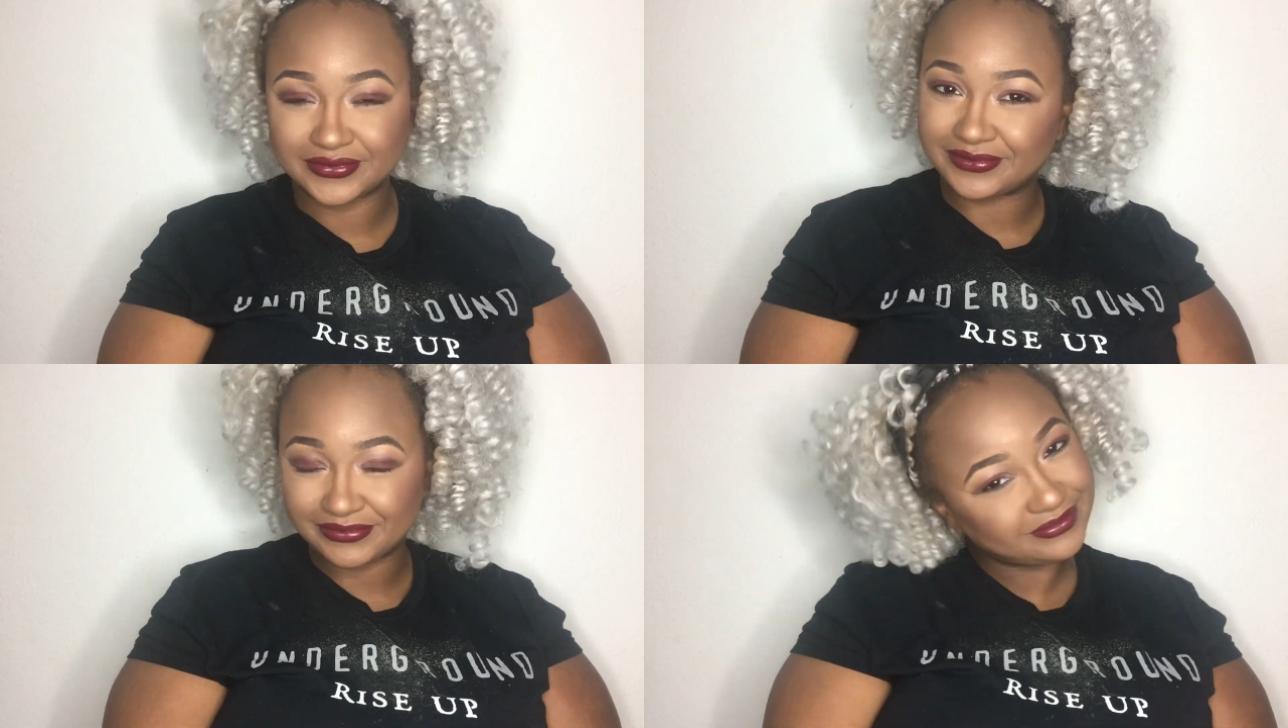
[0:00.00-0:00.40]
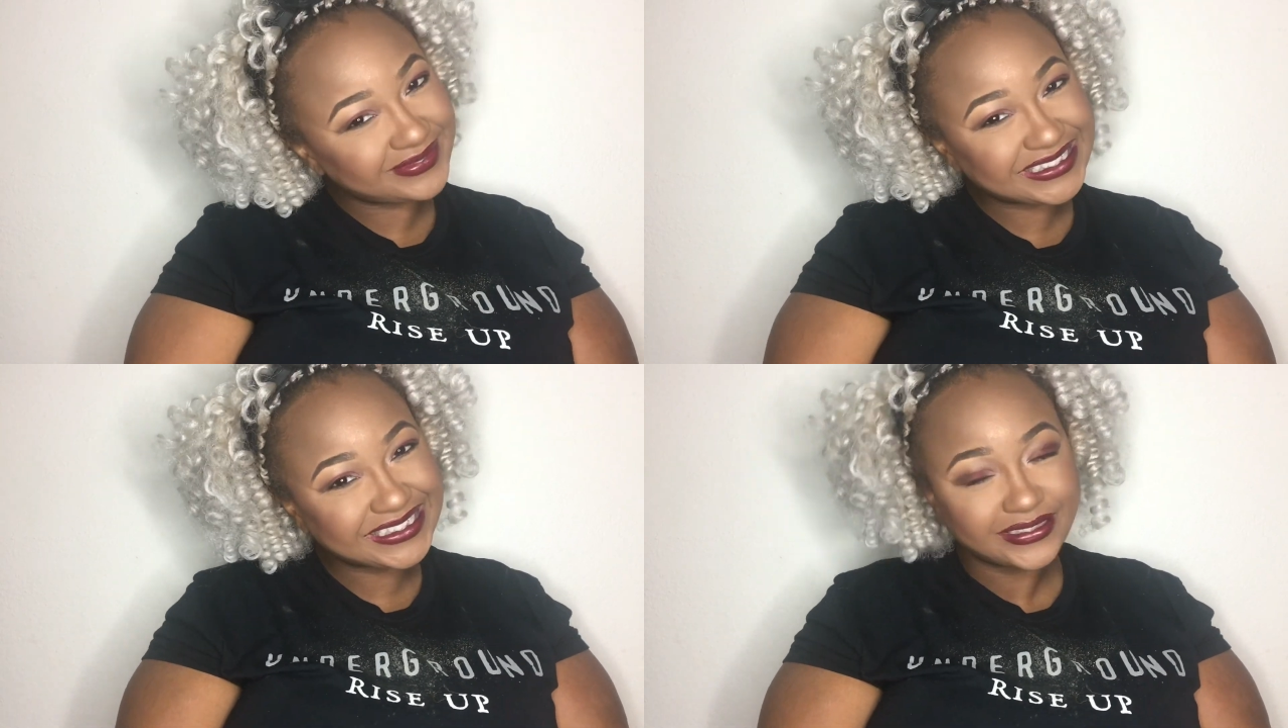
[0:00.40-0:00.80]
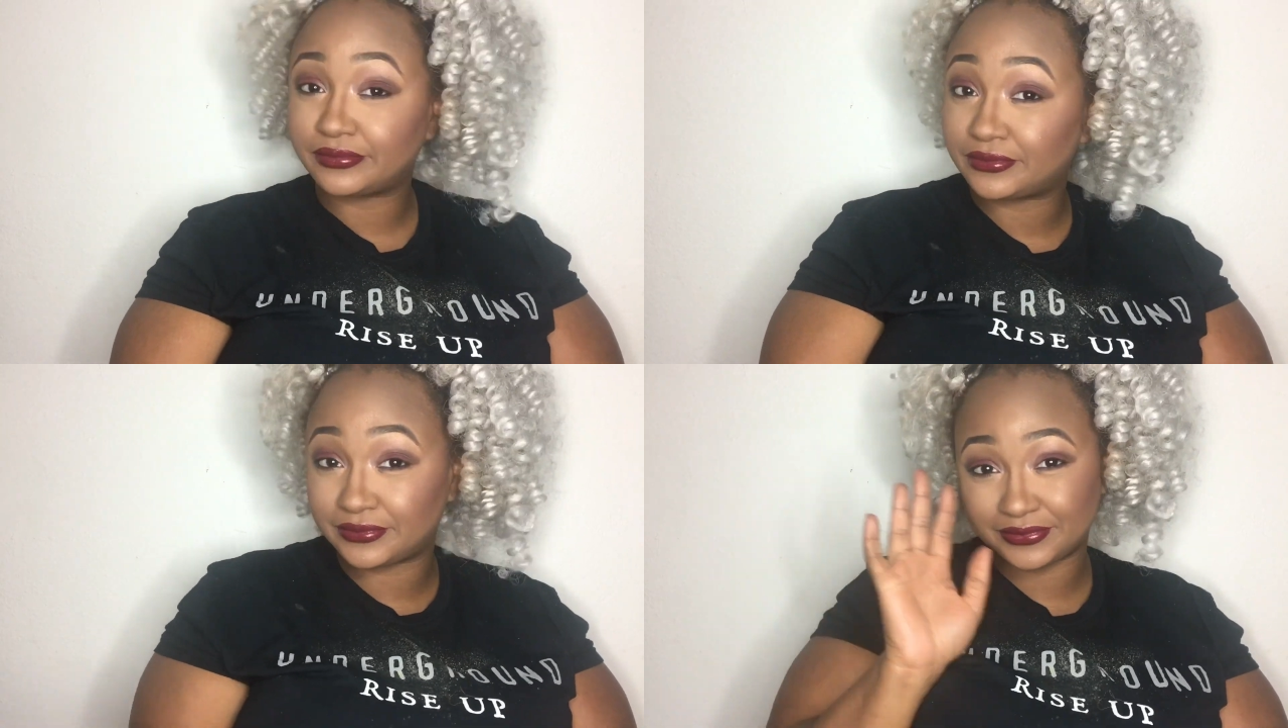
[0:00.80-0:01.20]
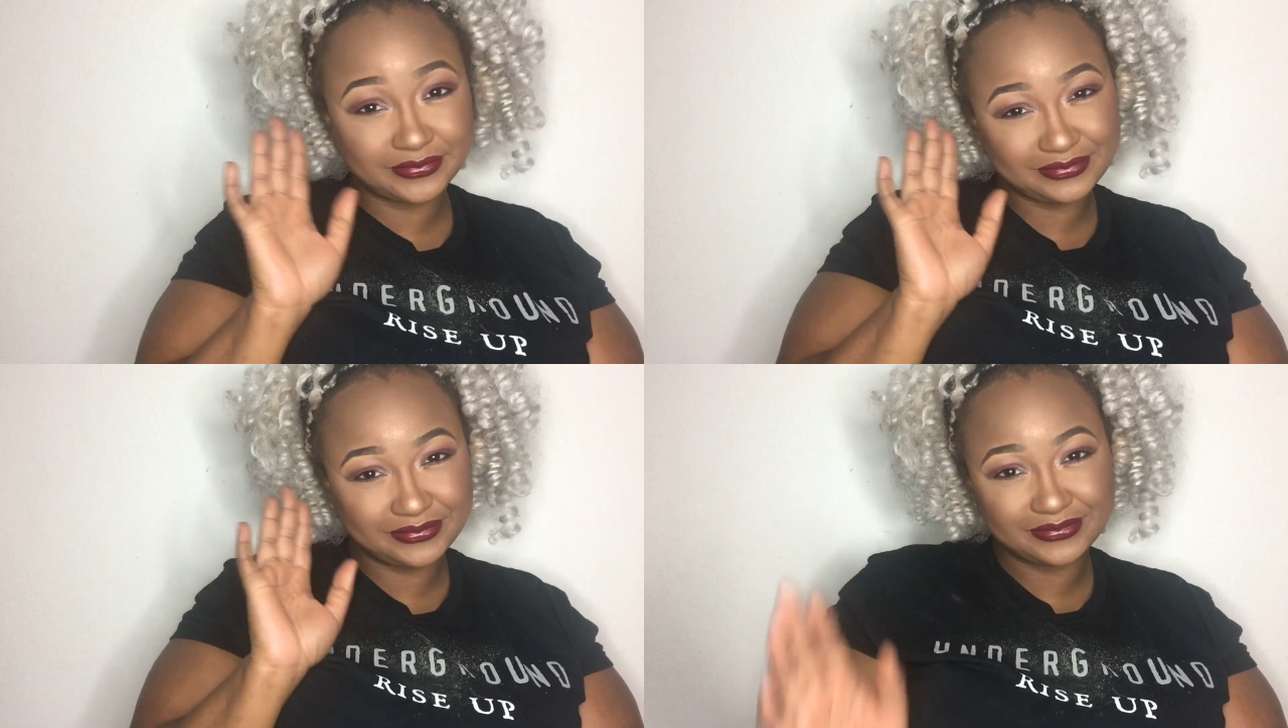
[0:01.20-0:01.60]
Hey, bye
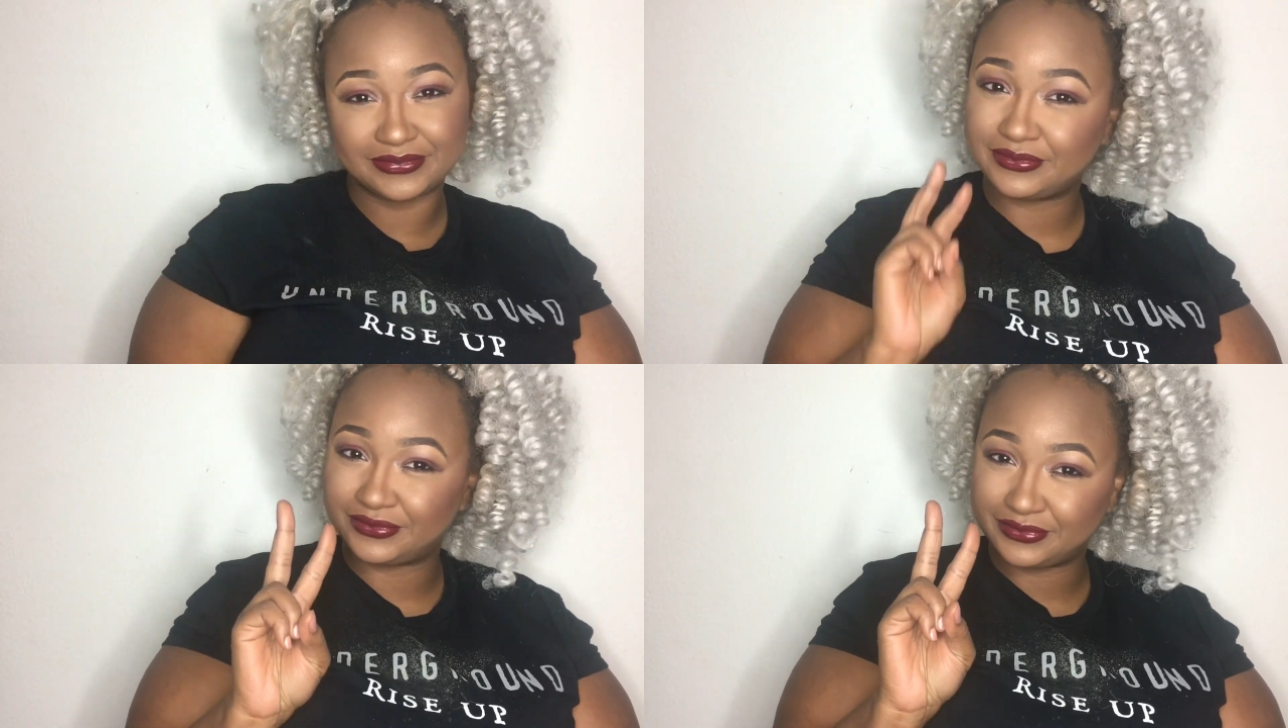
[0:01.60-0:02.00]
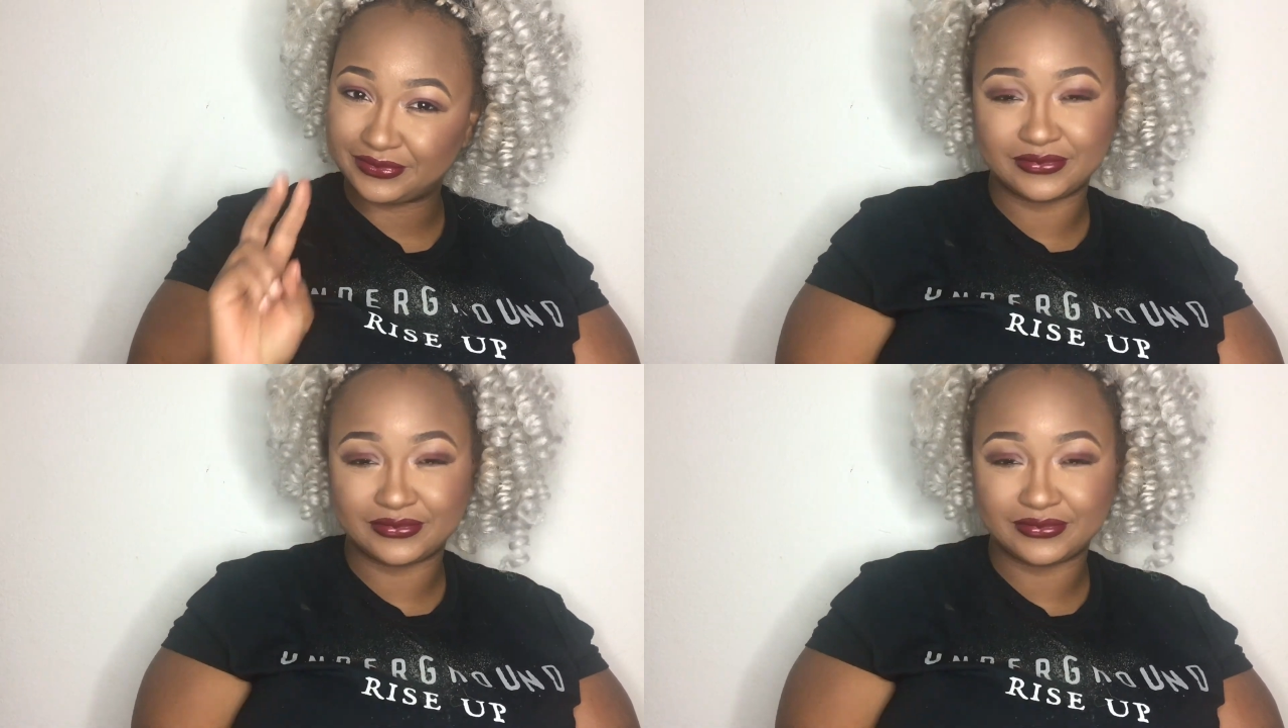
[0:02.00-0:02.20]
guys.